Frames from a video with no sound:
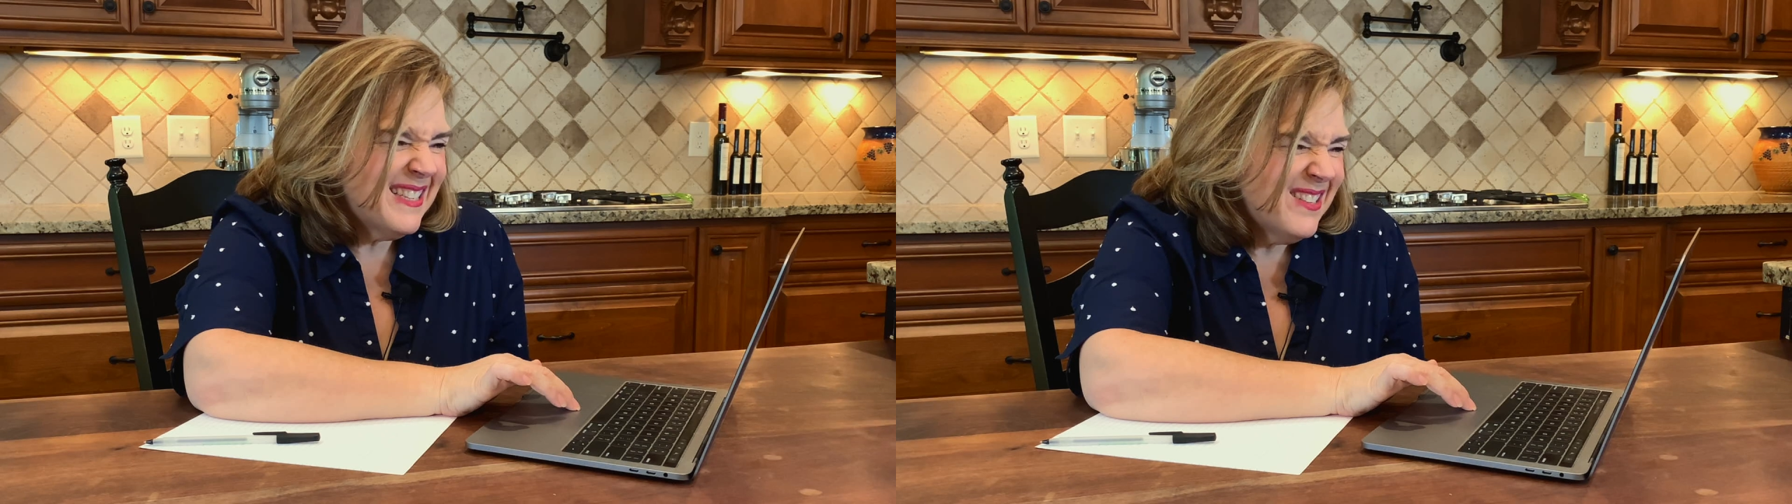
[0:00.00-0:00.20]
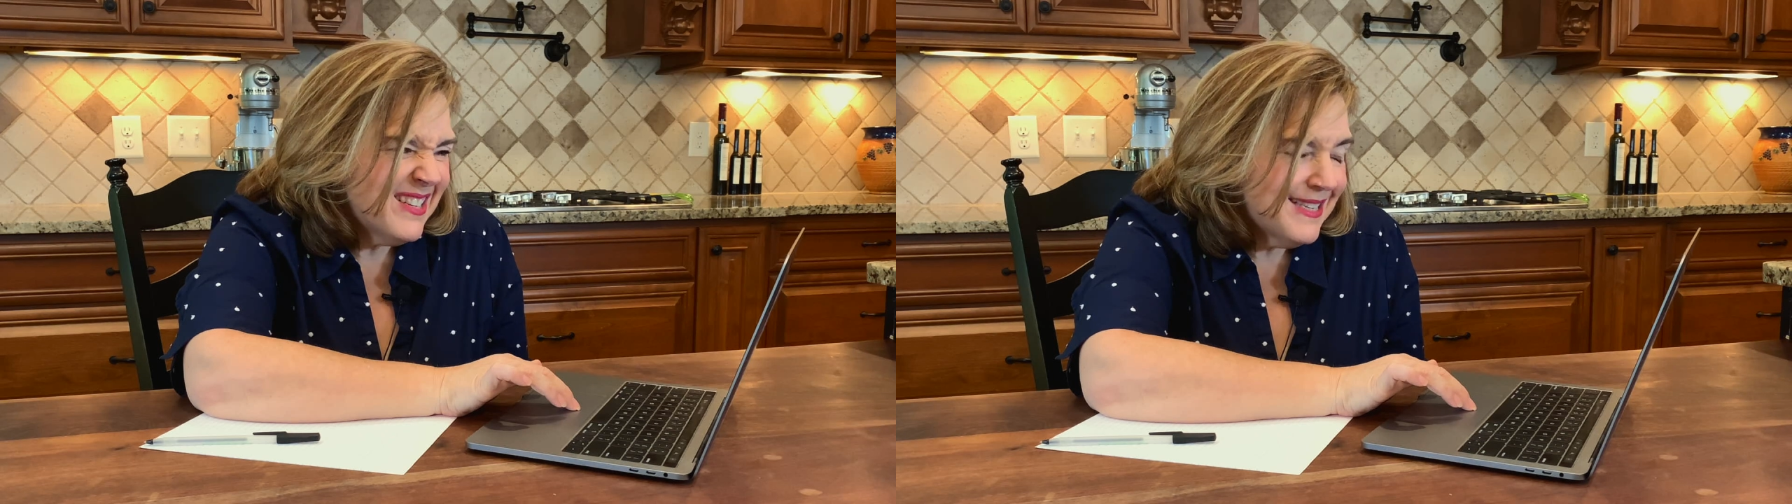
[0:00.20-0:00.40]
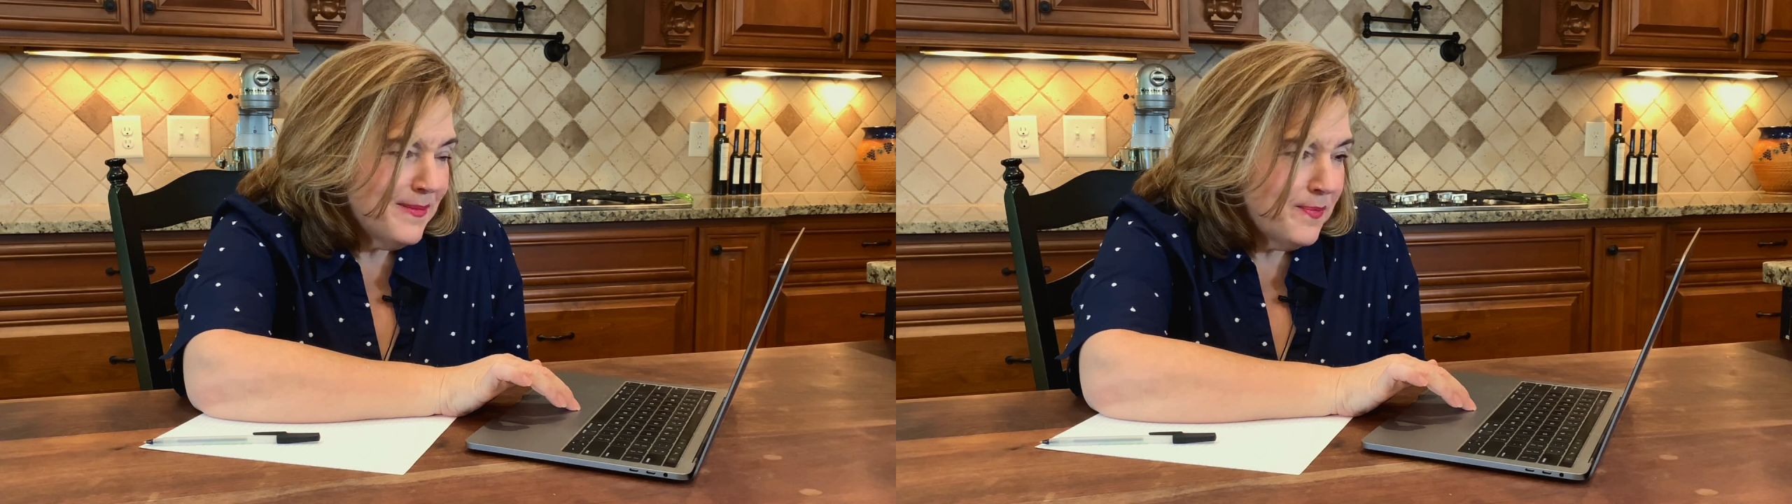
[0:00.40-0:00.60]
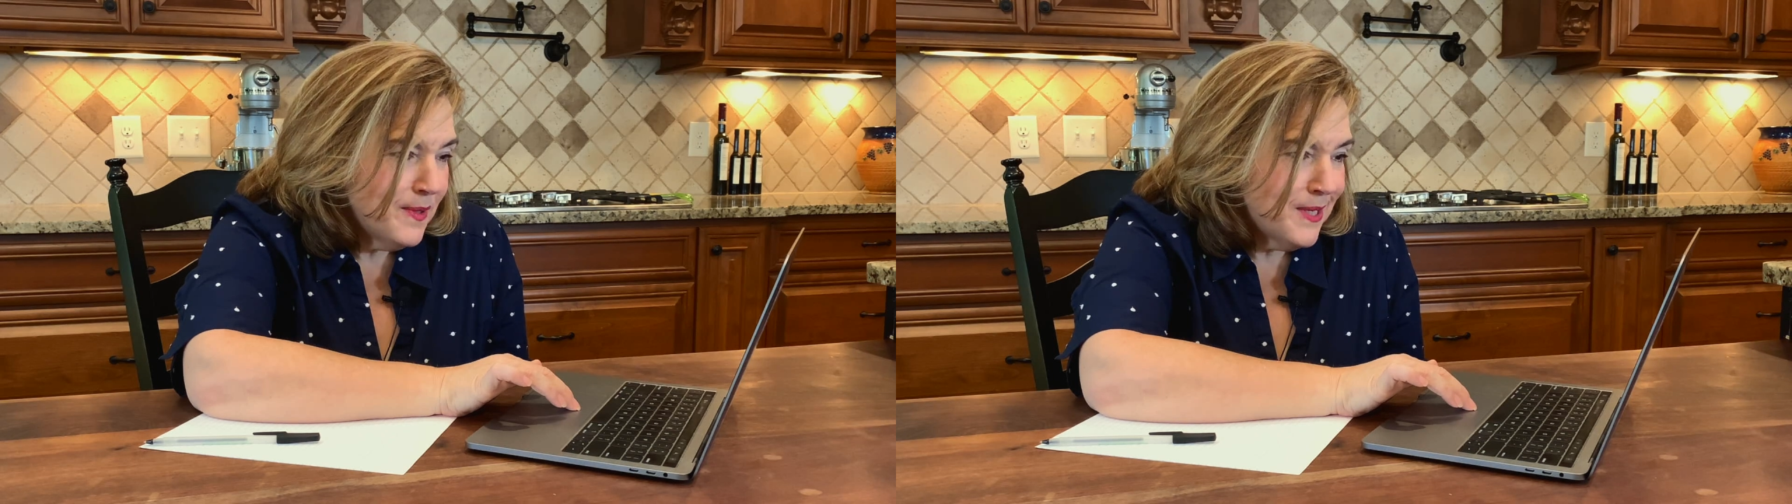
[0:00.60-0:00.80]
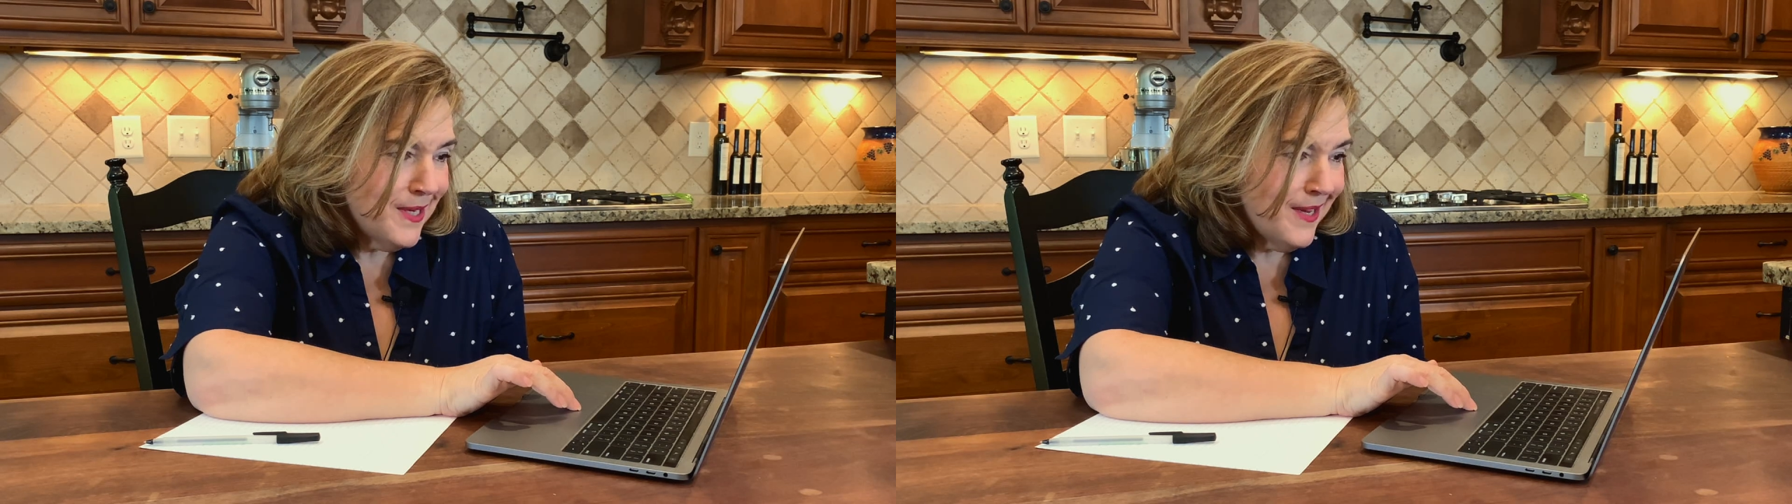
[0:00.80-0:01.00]
looks simple
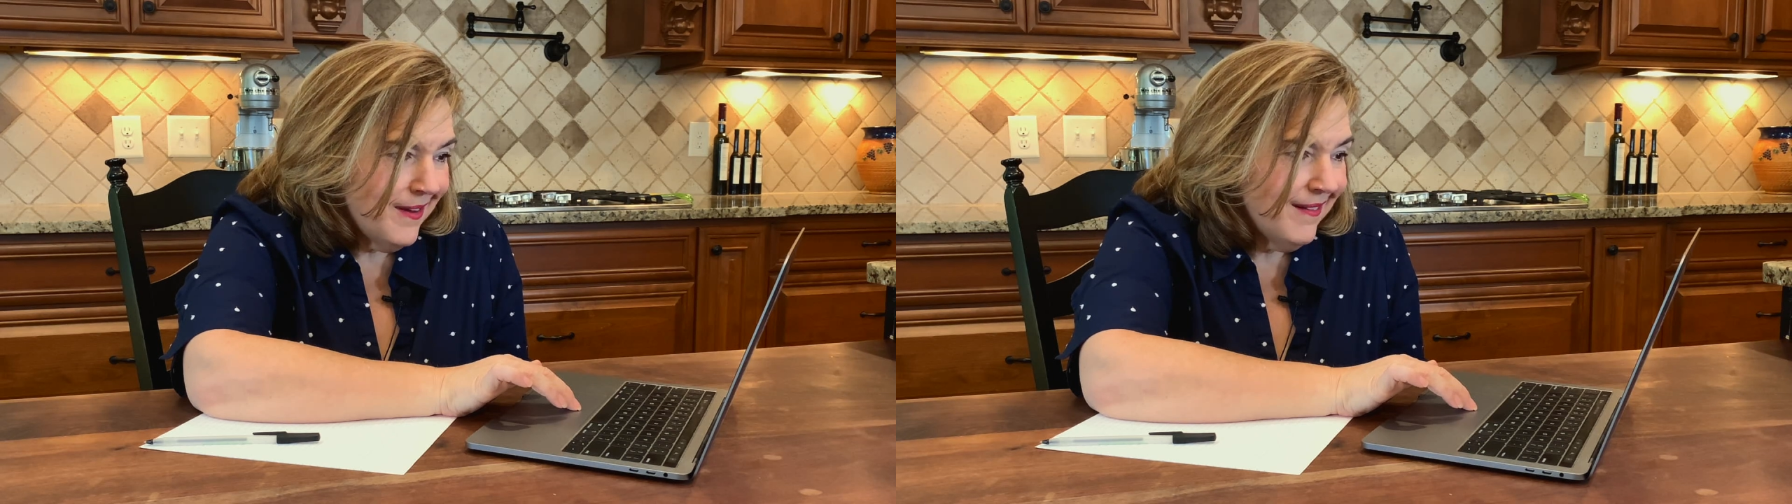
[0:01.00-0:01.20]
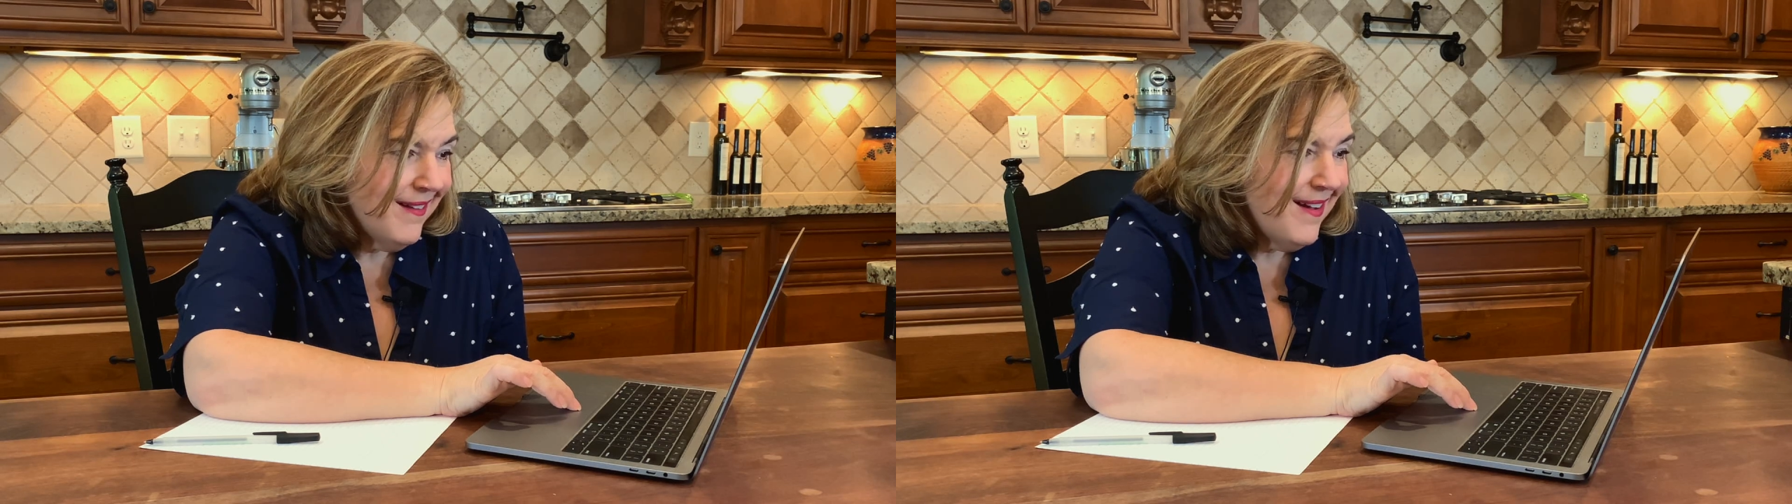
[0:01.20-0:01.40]
too.